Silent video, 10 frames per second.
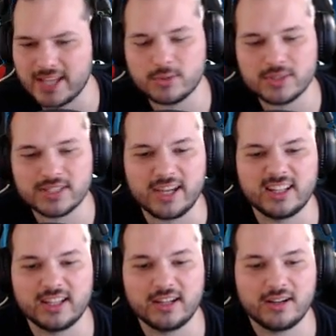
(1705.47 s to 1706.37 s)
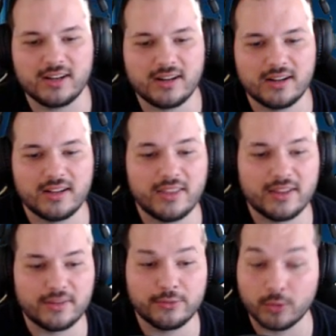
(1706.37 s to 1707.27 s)
As I was saying, there are
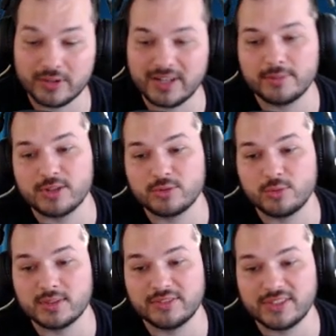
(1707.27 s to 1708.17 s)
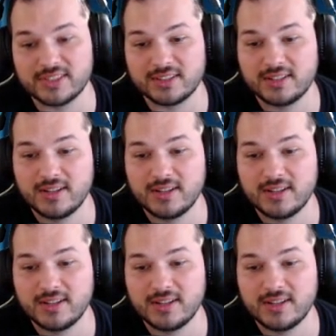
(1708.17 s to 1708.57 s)
another four nightmares we must visit.